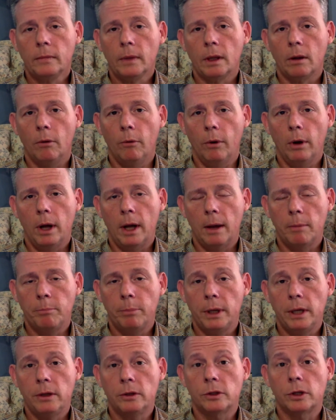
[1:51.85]
we'll have
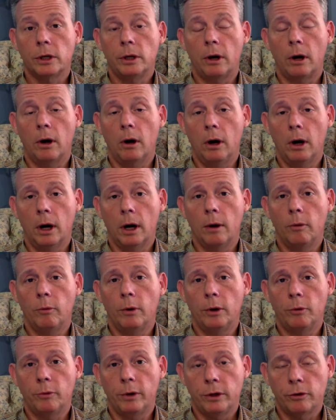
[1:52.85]
peace in our heart
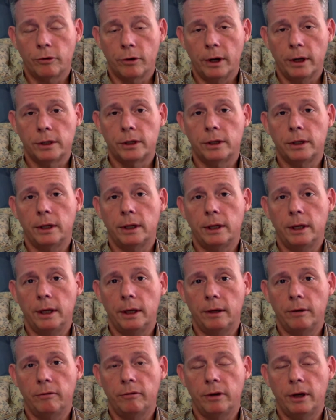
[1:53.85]
when we trust the
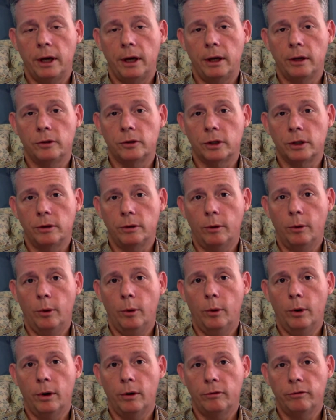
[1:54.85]
King of Kings and the
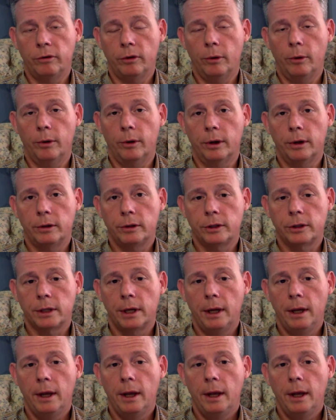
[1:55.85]
Lord of Lords.